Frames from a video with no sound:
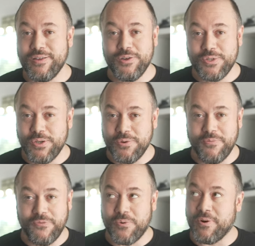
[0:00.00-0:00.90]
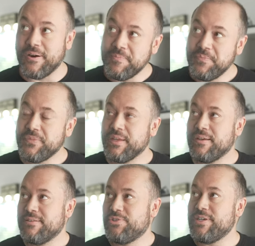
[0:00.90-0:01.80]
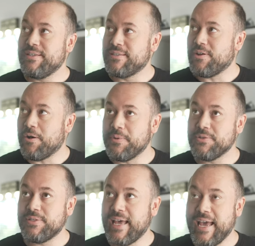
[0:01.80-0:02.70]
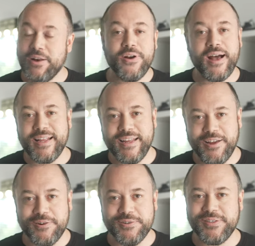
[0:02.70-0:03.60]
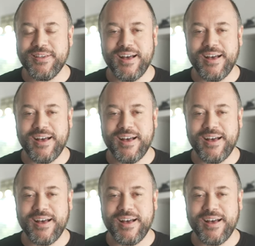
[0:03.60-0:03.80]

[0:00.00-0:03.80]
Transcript: YouTube for, geez, almost eight or nine years.